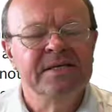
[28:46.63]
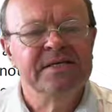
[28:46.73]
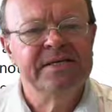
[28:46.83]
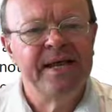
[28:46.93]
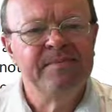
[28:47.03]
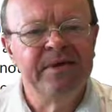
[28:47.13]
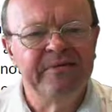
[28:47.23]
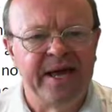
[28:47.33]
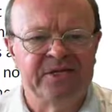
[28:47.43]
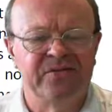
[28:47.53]
Statement
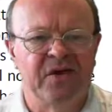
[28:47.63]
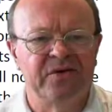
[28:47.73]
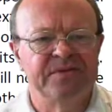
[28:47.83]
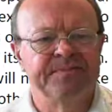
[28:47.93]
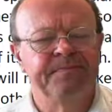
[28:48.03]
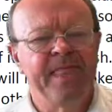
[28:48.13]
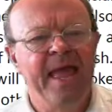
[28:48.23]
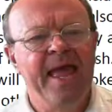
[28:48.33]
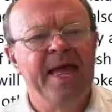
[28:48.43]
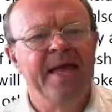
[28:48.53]
of cash flows.
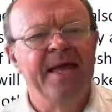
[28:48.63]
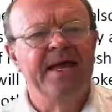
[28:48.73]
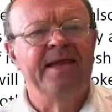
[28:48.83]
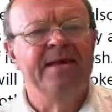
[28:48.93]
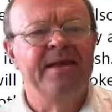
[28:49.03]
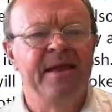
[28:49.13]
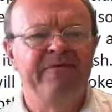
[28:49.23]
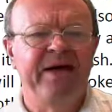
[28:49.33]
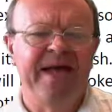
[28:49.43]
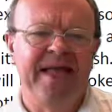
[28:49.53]

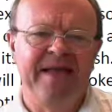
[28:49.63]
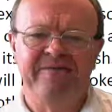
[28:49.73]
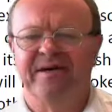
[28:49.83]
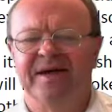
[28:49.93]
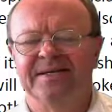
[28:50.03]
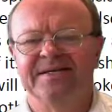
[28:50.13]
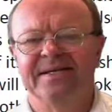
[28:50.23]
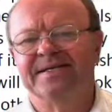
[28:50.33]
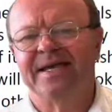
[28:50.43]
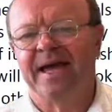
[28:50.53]
Never ever
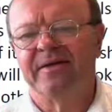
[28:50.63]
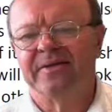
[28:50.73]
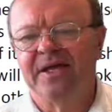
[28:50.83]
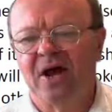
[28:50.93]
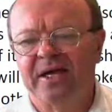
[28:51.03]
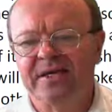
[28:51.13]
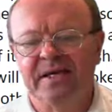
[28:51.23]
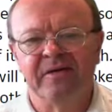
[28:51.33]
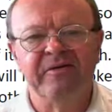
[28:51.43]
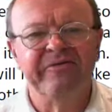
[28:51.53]
discount the
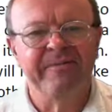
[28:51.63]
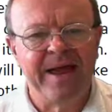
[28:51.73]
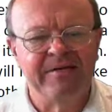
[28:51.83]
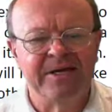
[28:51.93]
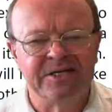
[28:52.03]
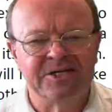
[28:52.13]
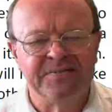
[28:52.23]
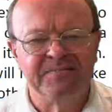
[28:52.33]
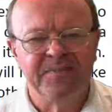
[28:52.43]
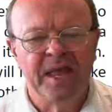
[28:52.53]
idea of
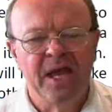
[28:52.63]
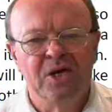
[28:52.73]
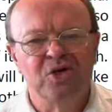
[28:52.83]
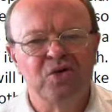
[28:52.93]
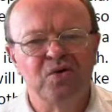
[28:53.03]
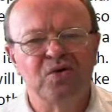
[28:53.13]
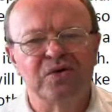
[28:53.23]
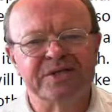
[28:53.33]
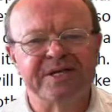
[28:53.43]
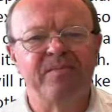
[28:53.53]
marriage.
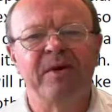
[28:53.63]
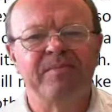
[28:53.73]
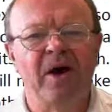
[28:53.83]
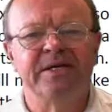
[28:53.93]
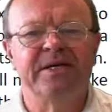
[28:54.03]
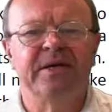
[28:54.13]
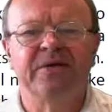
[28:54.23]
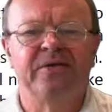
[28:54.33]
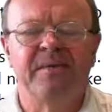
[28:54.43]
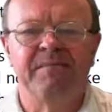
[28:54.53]
Sure, someone might tell
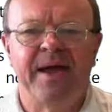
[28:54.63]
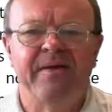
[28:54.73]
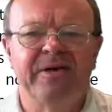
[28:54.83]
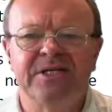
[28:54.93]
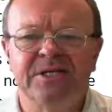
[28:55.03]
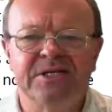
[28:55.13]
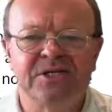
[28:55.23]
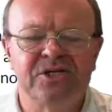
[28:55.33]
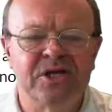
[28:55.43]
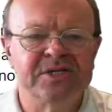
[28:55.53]
you that marriage
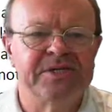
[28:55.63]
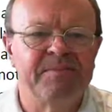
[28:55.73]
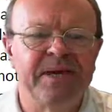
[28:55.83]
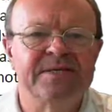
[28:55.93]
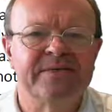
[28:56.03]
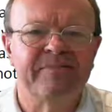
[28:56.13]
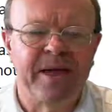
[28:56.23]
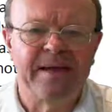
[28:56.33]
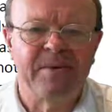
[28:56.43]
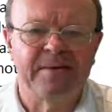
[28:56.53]
is just a piece of
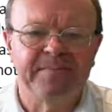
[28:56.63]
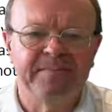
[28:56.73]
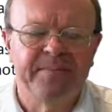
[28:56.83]
paper.